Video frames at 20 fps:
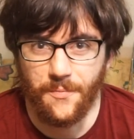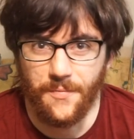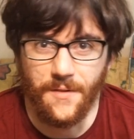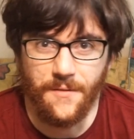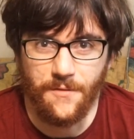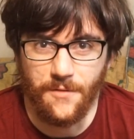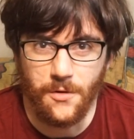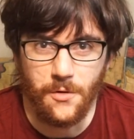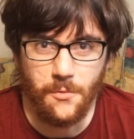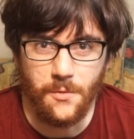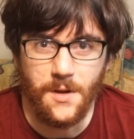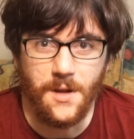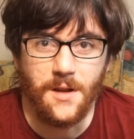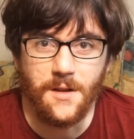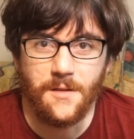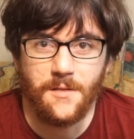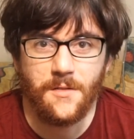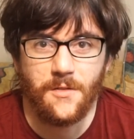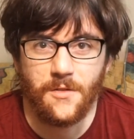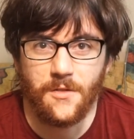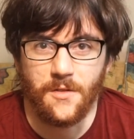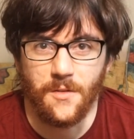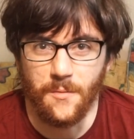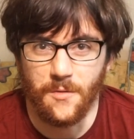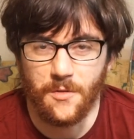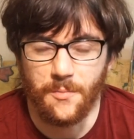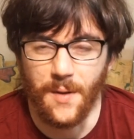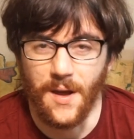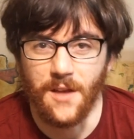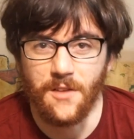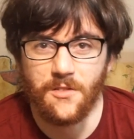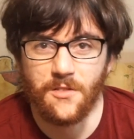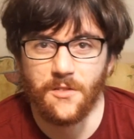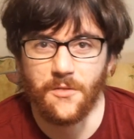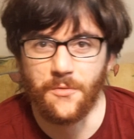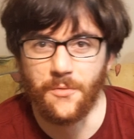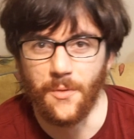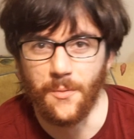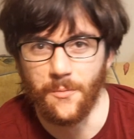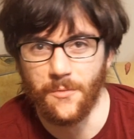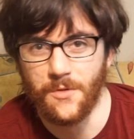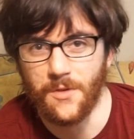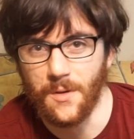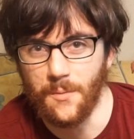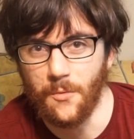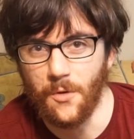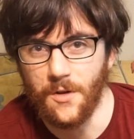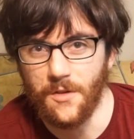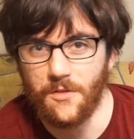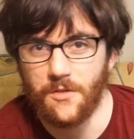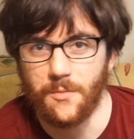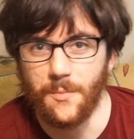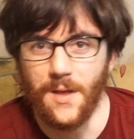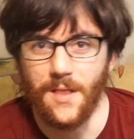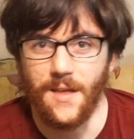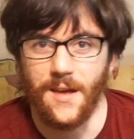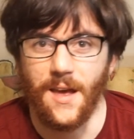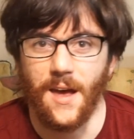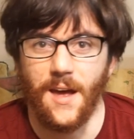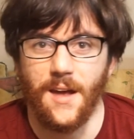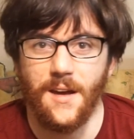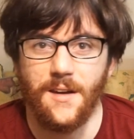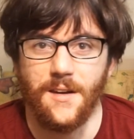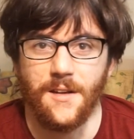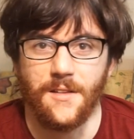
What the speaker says: if you need some space from someone's smelly head,